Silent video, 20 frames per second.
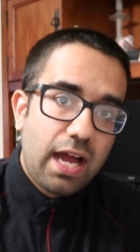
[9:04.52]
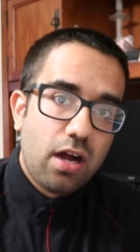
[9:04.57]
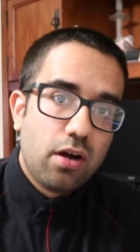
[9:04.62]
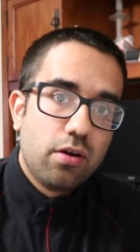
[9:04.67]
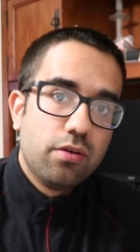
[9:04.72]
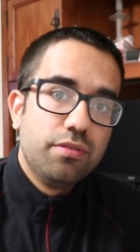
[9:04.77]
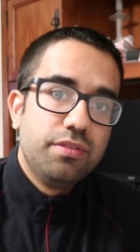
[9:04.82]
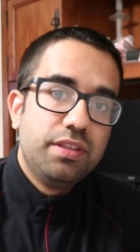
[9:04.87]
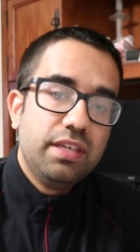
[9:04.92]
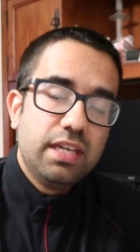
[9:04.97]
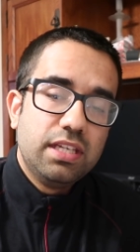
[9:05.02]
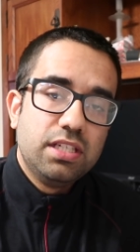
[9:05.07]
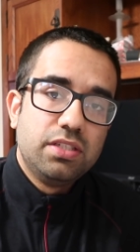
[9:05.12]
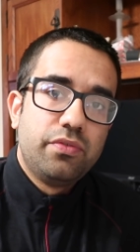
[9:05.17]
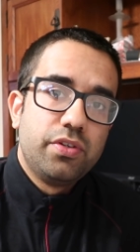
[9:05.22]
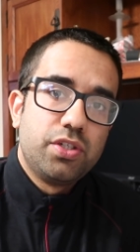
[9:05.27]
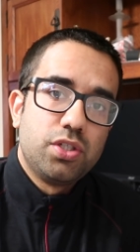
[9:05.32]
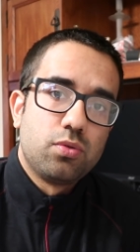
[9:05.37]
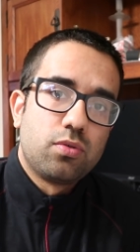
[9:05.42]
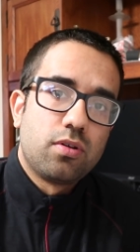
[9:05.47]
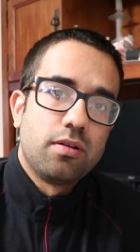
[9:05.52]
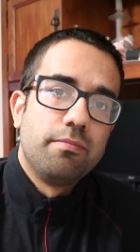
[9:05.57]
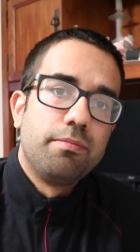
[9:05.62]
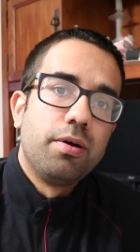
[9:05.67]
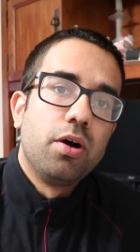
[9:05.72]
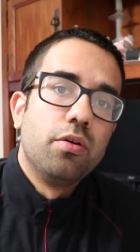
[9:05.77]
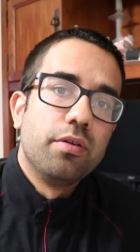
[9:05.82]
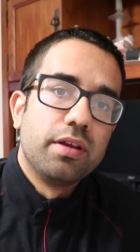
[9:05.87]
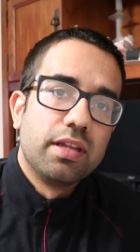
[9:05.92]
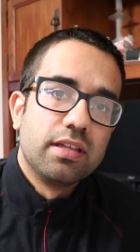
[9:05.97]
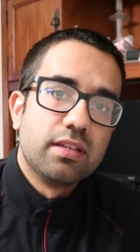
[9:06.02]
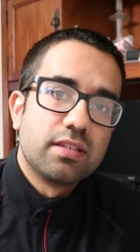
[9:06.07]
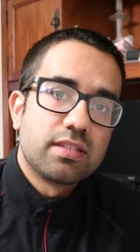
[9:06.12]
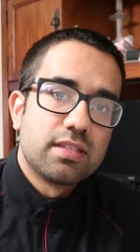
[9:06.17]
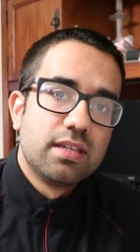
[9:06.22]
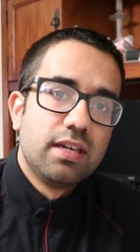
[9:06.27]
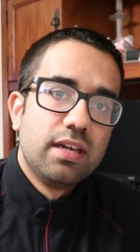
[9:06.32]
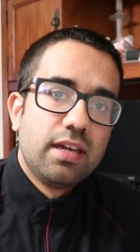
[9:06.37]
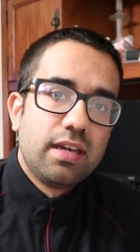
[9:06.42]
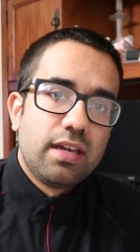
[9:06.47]
out the individual
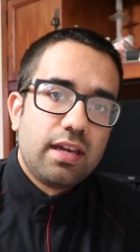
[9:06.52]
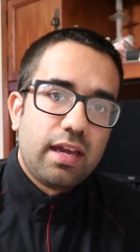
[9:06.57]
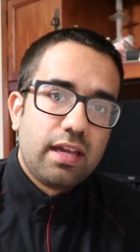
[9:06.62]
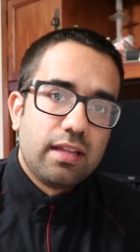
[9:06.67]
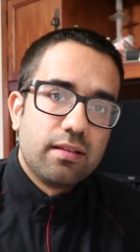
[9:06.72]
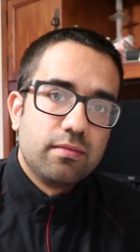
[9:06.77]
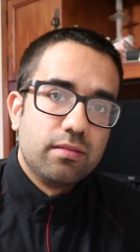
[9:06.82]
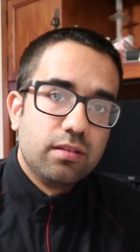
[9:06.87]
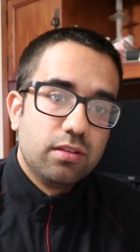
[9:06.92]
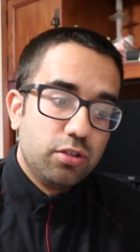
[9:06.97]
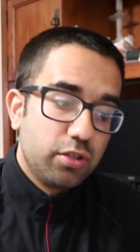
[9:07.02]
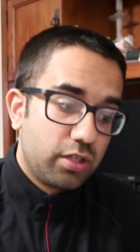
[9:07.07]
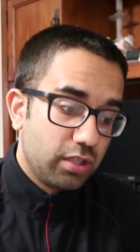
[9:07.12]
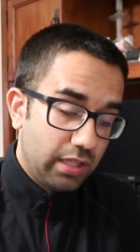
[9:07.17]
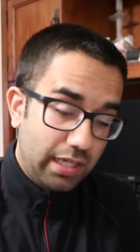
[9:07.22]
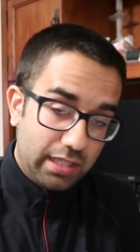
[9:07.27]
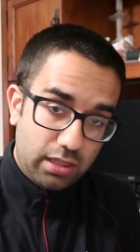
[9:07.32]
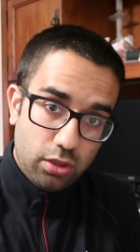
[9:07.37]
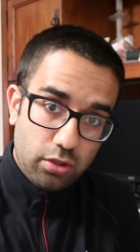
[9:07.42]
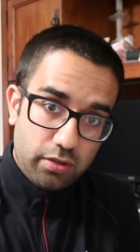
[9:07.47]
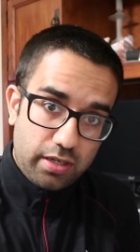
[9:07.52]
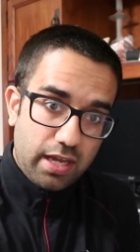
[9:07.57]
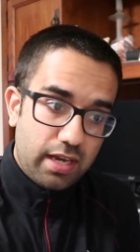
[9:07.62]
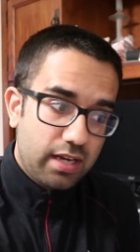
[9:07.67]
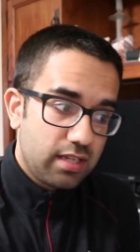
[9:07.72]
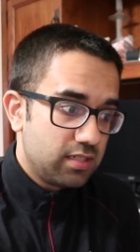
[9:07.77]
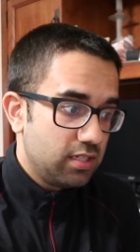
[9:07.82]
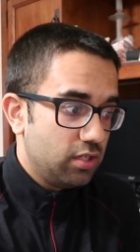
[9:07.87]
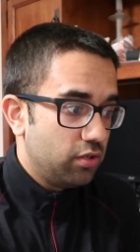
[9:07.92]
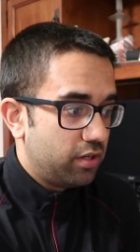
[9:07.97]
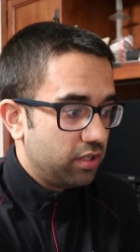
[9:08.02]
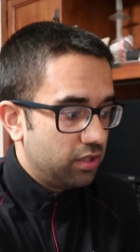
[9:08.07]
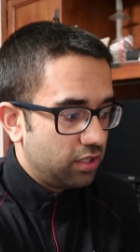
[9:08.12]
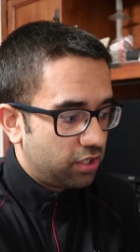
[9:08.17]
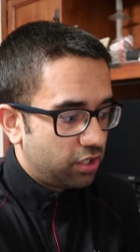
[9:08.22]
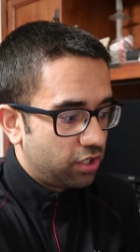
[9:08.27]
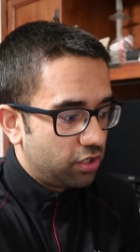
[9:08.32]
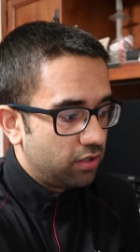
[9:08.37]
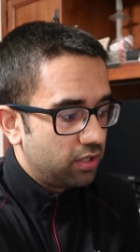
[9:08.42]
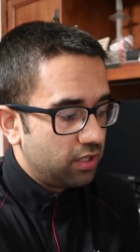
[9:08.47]
components, and you can like look at it and say, okay, the
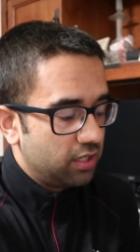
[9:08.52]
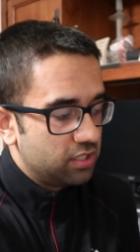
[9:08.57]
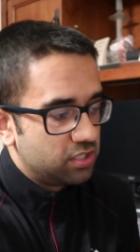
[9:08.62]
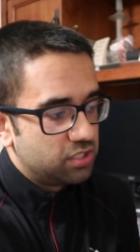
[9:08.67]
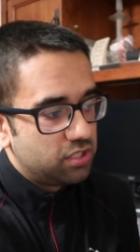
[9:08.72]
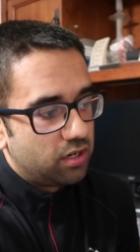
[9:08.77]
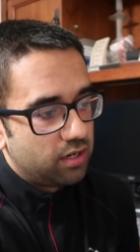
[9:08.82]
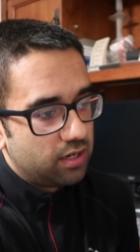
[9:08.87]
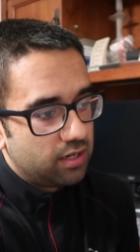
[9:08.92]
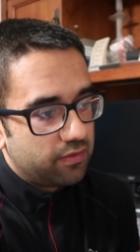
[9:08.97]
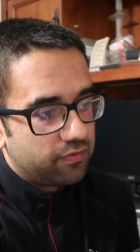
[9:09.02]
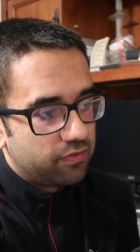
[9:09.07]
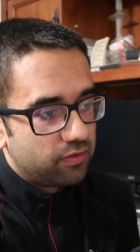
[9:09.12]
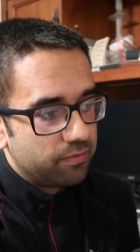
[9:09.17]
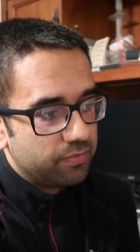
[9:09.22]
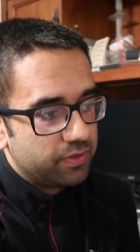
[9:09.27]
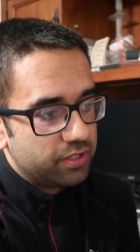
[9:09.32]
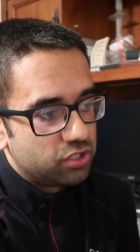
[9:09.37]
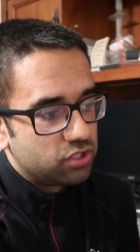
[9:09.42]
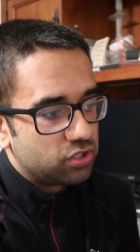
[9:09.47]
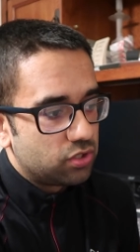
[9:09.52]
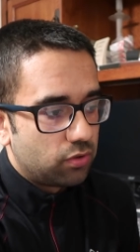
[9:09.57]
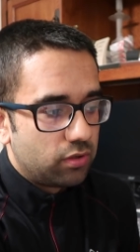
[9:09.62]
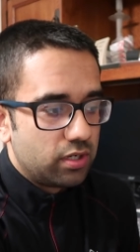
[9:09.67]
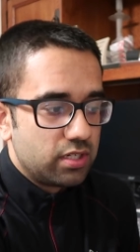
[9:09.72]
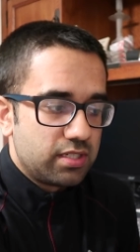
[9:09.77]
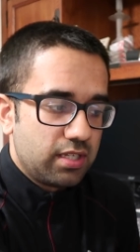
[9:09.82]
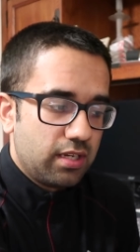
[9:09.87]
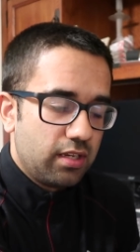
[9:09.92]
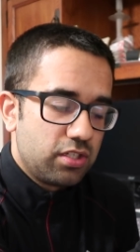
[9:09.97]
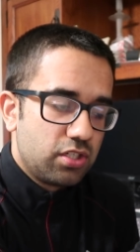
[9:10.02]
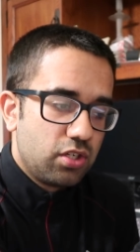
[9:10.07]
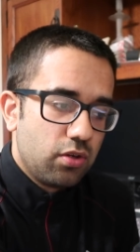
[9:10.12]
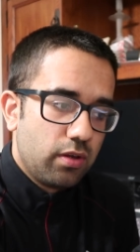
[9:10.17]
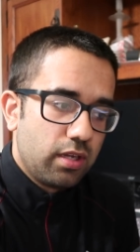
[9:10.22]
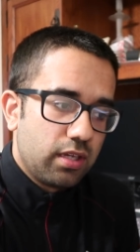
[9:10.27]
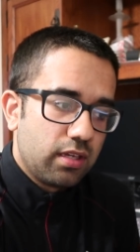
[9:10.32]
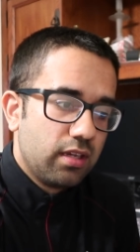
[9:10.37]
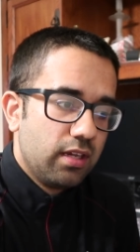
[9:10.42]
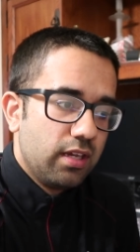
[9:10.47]
current is starting from this source and it's
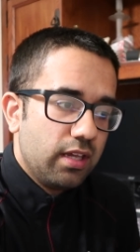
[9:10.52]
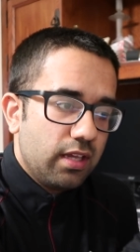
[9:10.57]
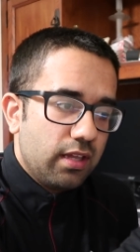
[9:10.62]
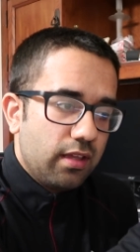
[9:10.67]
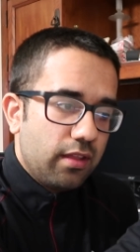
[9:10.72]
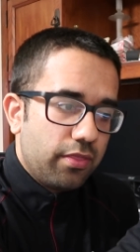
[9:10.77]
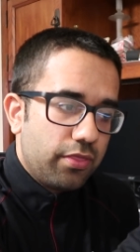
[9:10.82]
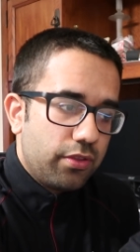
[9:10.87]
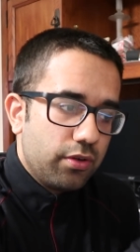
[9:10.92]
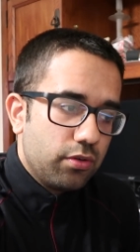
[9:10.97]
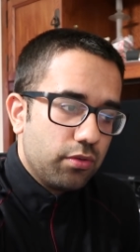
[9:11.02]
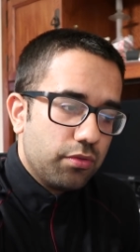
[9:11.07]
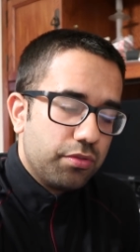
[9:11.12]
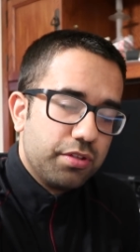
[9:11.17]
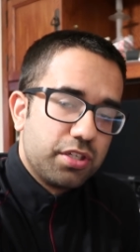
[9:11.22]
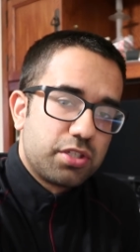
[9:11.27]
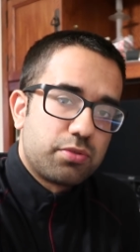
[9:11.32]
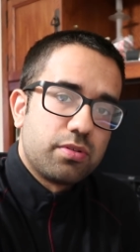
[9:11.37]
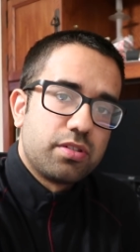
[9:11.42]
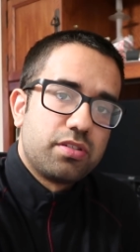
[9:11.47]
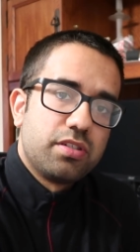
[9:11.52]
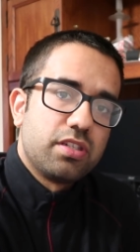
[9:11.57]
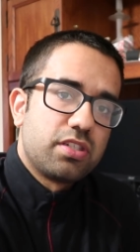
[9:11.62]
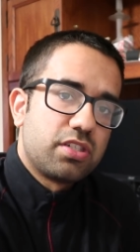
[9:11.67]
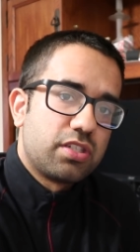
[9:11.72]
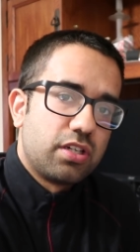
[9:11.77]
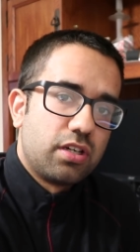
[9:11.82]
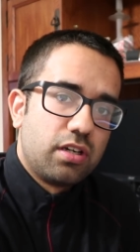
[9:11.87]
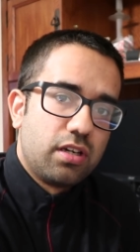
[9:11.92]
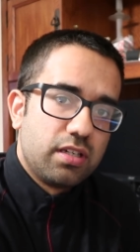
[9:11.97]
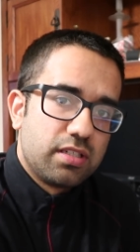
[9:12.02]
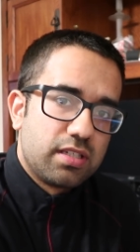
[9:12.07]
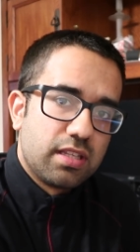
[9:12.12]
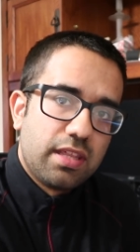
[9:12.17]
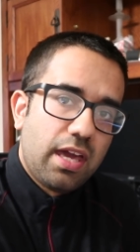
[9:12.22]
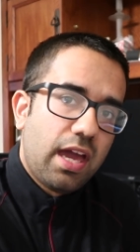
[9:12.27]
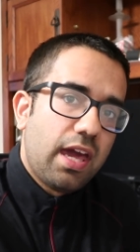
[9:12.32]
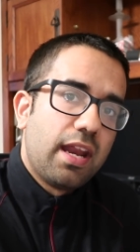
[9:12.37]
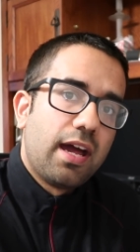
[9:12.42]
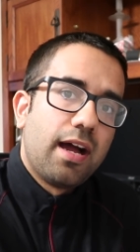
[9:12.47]
going through this resistor into
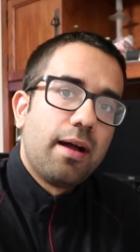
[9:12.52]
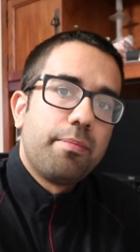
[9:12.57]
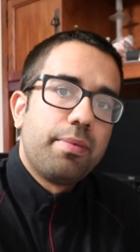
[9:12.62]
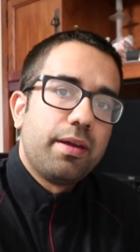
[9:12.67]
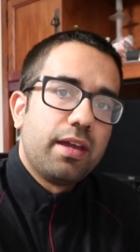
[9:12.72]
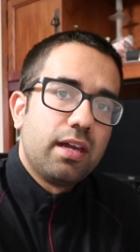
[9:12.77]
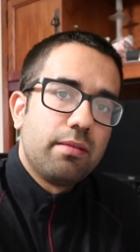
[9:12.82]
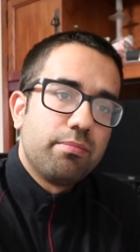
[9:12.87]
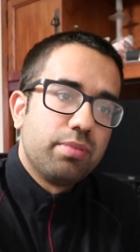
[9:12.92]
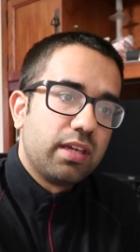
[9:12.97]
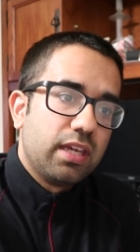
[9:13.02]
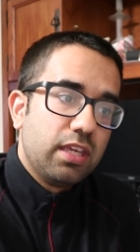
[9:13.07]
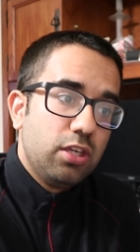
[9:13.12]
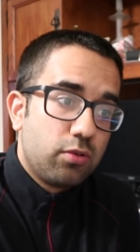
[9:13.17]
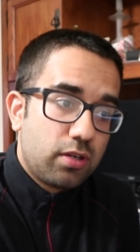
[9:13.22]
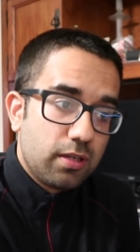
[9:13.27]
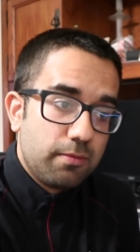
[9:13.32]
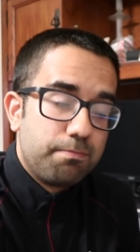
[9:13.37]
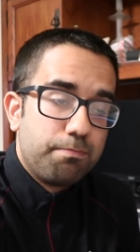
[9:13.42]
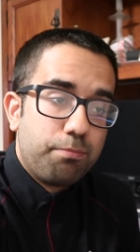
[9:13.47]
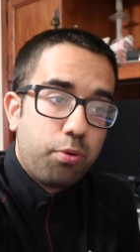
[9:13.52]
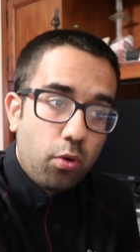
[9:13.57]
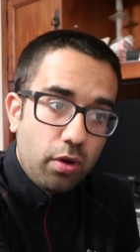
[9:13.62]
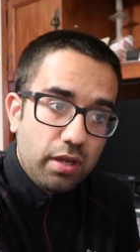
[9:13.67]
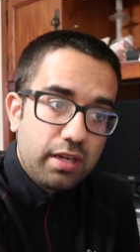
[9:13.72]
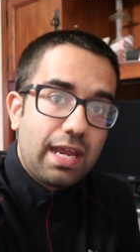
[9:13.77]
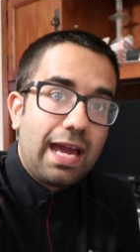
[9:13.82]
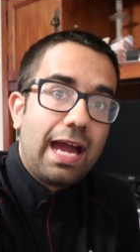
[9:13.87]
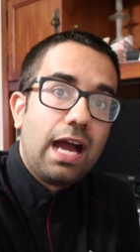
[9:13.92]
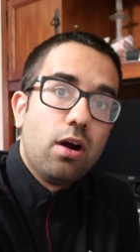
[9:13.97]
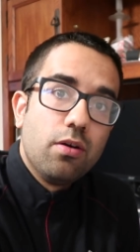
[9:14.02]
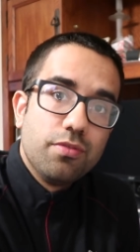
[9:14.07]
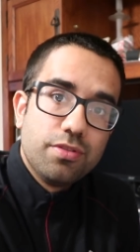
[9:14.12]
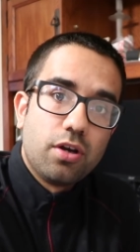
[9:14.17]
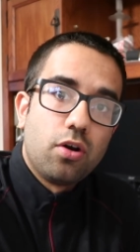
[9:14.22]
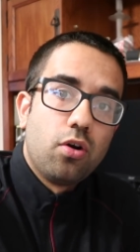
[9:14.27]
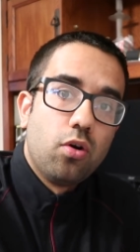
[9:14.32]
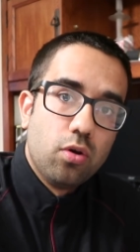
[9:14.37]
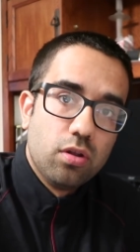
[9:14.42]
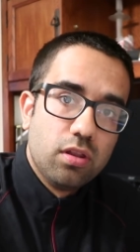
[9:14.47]
that op amp. Like you can point out
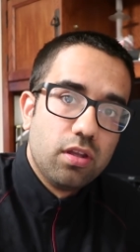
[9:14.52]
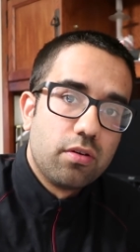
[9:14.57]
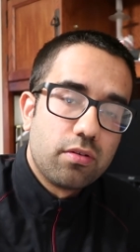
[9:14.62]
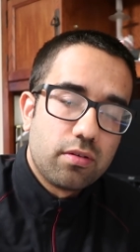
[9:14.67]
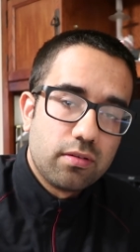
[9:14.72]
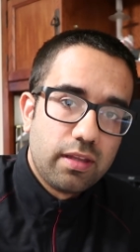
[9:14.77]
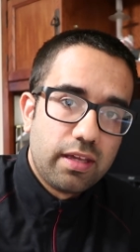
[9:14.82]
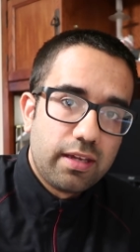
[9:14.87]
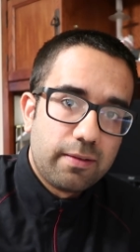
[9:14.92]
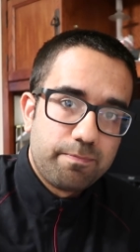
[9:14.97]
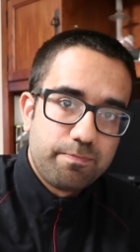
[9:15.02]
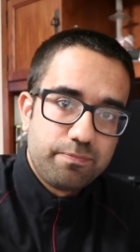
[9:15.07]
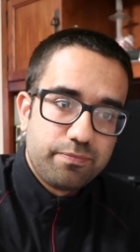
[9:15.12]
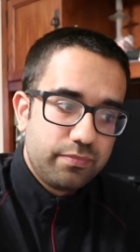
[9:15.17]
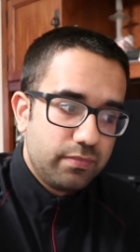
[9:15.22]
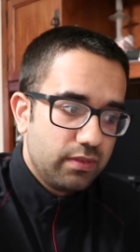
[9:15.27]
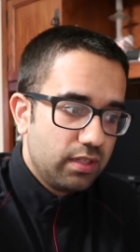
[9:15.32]
the whole like